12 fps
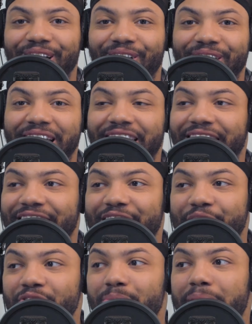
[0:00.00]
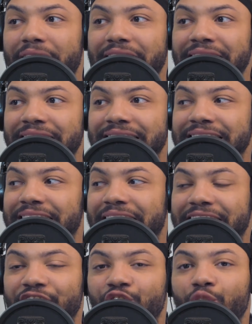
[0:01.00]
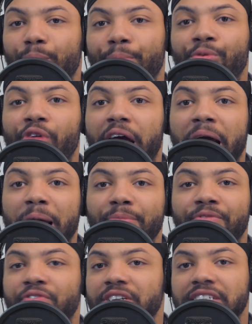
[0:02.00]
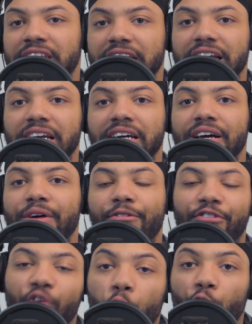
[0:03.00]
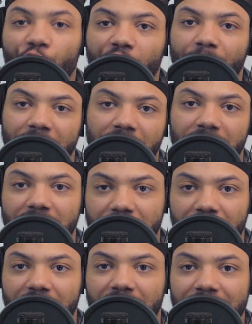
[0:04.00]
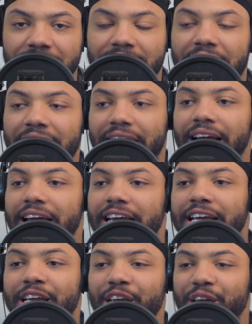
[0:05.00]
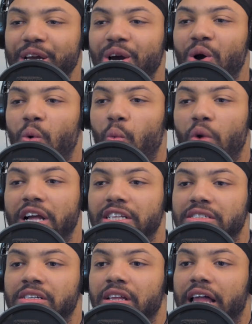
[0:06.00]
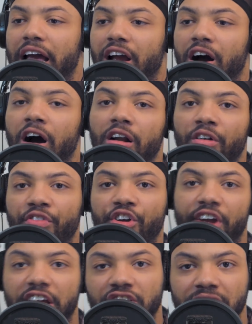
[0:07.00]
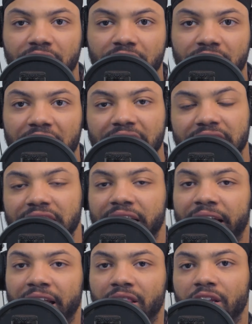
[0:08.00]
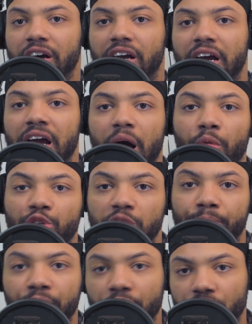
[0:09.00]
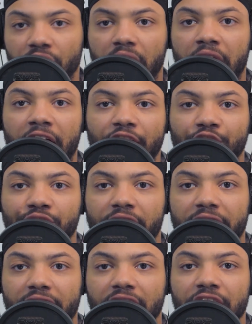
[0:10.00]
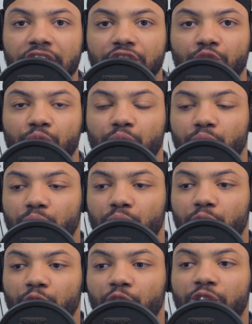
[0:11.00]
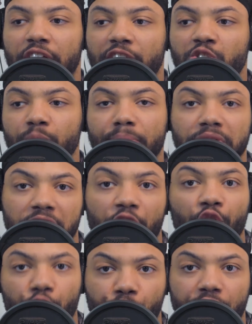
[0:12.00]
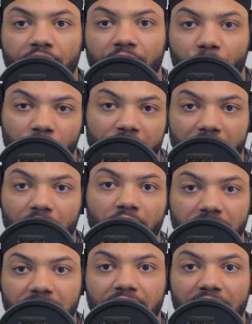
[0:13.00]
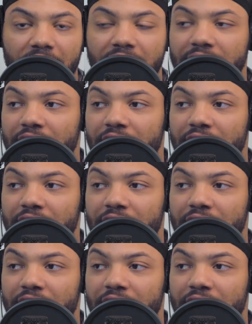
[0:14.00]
Okay, like everybody is like in their prime physique form in this thing. It's like he went to like all of their agents and said, "Look, I want you to put in their contract to look like Super Saiyan 3 when they get on set."